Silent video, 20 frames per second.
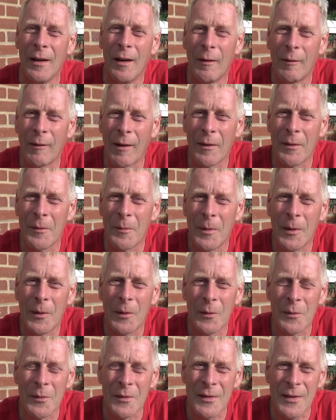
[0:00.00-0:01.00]
around the
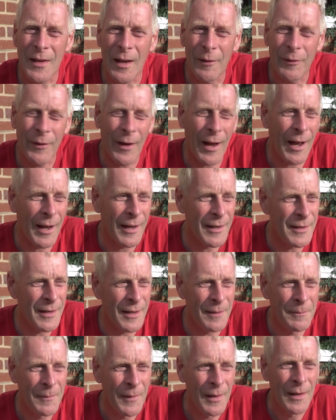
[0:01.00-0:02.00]
world and stuff.
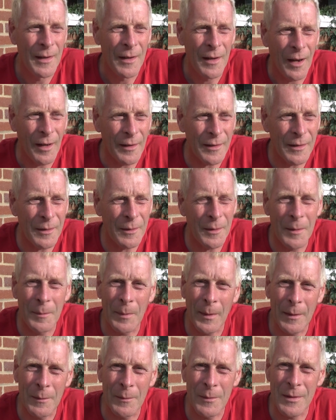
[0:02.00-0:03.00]
And I don't know,
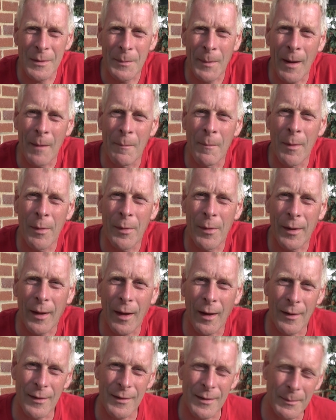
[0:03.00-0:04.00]
about, it was about a month
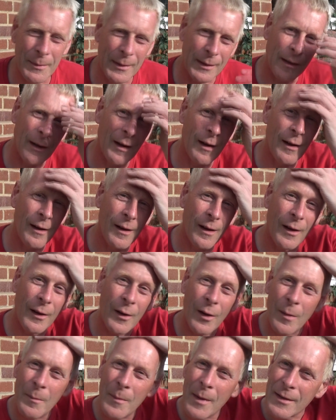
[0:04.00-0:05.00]
ago or something. I
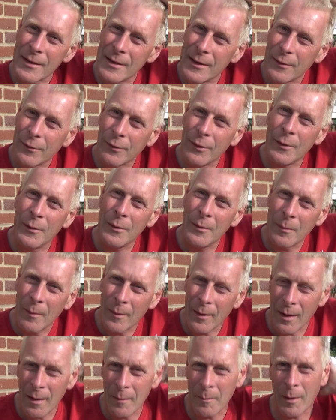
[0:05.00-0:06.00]
got a message through
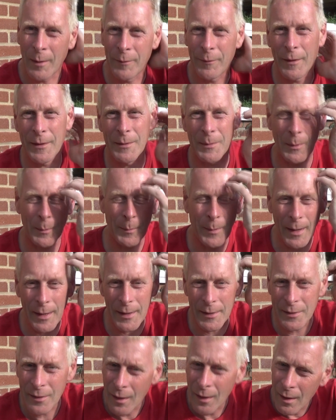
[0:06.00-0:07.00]
my Facebook
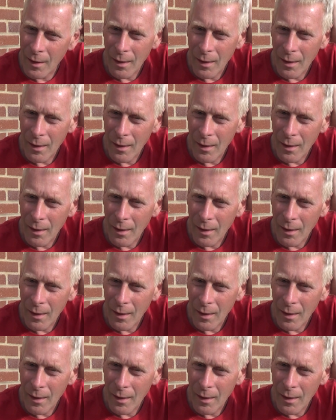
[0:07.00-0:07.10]
page.